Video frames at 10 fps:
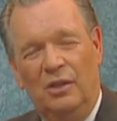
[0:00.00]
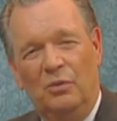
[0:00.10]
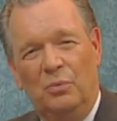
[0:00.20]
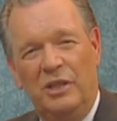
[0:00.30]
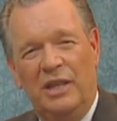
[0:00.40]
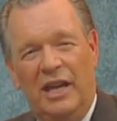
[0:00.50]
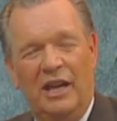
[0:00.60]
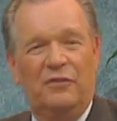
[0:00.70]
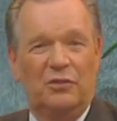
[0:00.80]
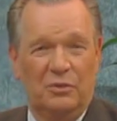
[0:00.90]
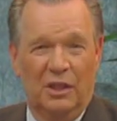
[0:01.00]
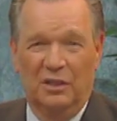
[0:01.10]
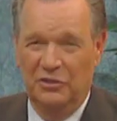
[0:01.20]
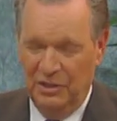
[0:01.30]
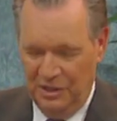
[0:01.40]
We have to, now
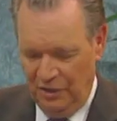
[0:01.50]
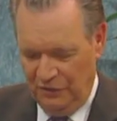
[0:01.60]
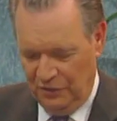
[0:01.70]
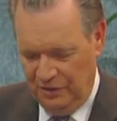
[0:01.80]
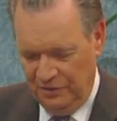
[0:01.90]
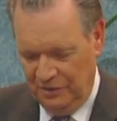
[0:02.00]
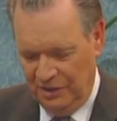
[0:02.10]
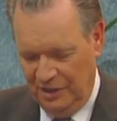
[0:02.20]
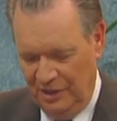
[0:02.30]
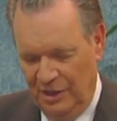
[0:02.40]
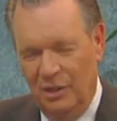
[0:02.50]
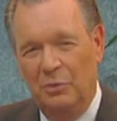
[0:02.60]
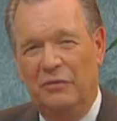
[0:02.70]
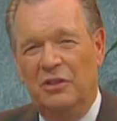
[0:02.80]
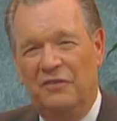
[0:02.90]
listen carefully, okay?
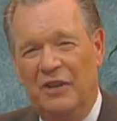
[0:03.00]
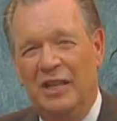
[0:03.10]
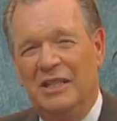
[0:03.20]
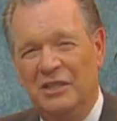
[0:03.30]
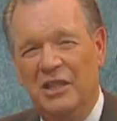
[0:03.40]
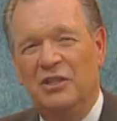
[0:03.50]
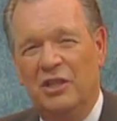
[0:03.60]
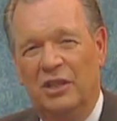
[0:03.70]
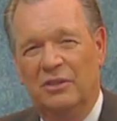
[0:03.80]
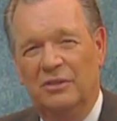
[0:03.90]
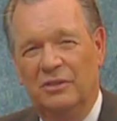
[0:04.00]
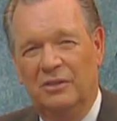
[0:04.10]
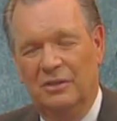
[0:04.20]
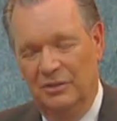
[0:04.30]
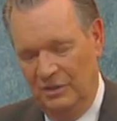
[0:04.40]
We have to define in detail,
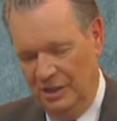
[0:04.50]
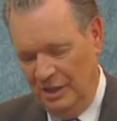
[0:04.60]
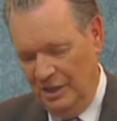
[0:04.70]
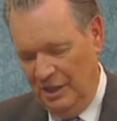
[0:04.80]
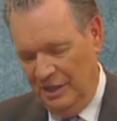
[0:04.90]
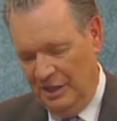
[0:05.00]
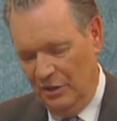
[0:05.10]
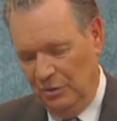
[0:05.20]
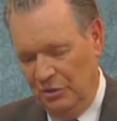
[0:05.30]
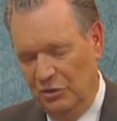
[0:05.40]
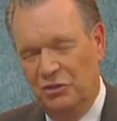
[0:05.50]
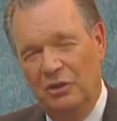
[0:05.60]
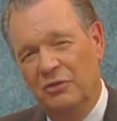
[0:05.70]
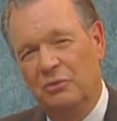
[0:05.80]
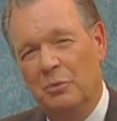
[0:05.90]
okay? Not only the
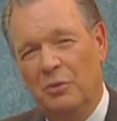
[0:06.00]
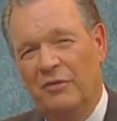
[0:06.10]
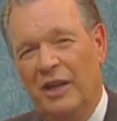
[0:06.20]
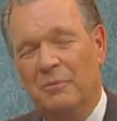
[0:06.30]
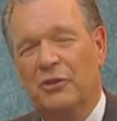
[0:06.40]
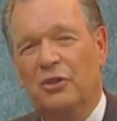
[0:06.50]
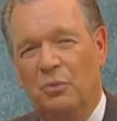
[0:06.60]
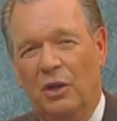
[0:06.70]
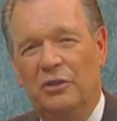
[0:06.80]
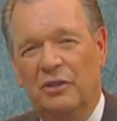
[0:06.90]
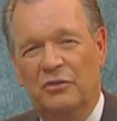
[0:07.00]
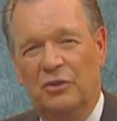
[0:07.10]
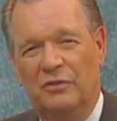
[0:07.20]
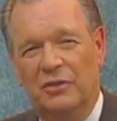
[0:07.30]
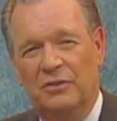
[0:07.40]
service we provide, but the quality of
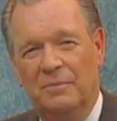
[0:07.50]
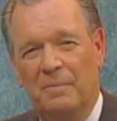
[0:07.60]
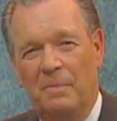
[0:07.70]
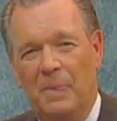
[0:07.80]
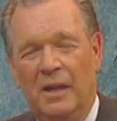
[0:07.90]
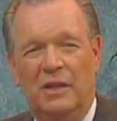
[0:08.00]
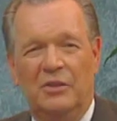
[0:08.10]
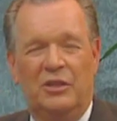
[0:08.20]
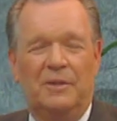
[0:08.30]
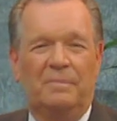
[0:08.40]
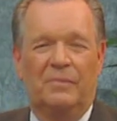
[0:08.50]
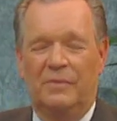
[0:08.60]
service. See,